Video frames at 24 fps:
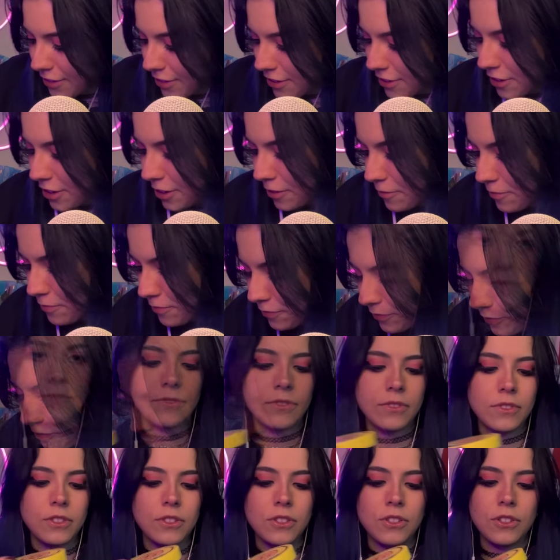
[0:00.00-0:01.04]
Okay,
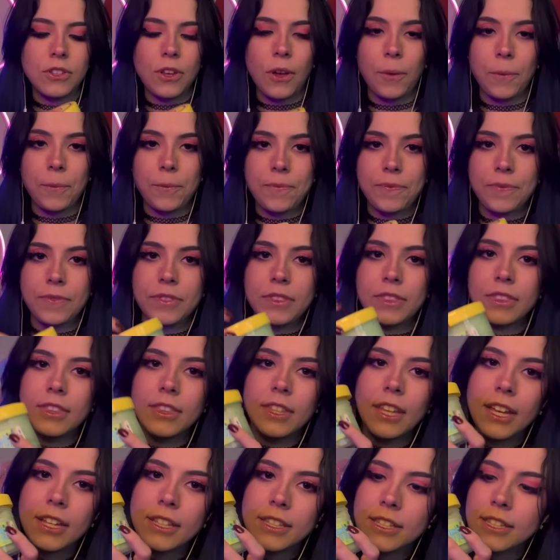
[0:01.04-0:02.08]
so
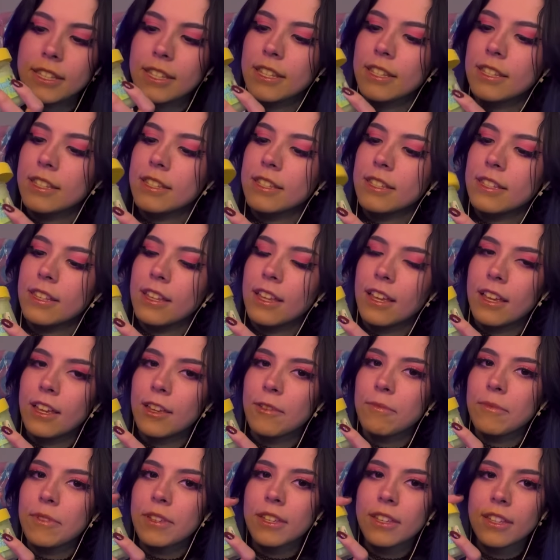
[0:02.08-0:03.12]
that's
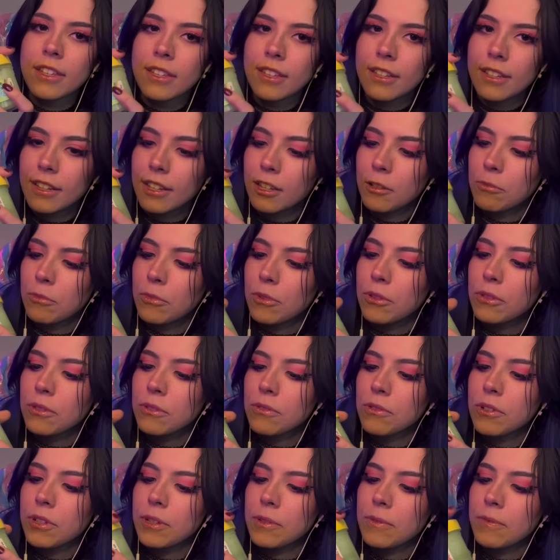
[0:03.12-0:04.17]
slime number
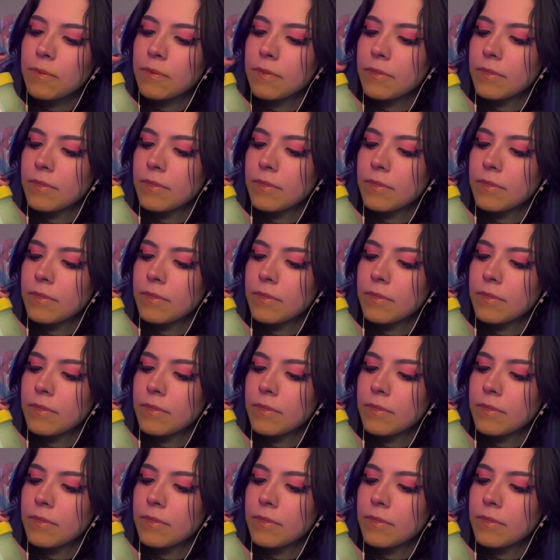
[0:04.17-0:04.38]
three.